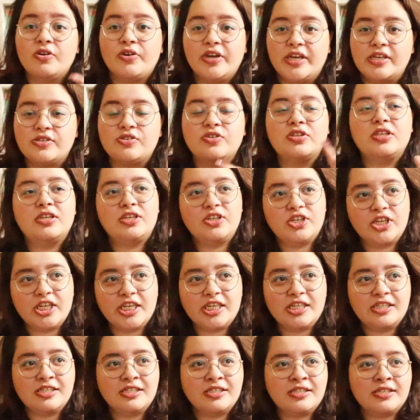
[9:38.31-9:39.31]
Okay, so The
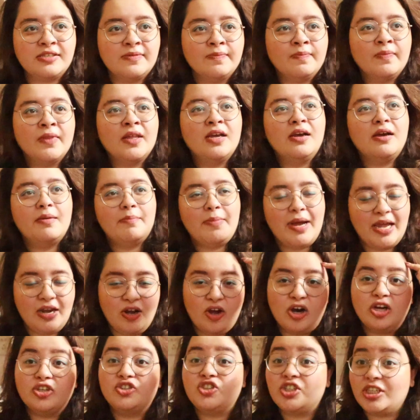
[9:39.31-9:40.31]
Trees, my
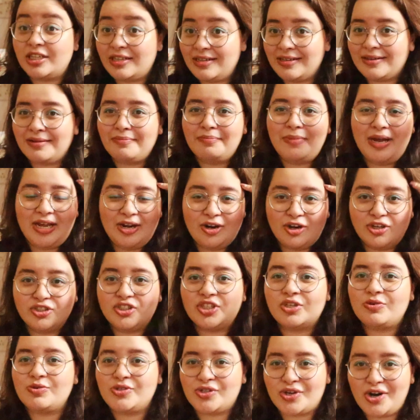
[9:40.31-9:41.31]
logic
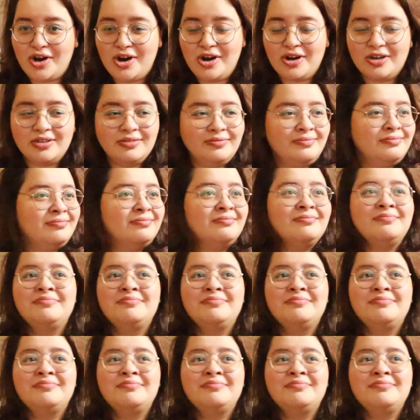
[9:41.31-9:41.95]
was wrong.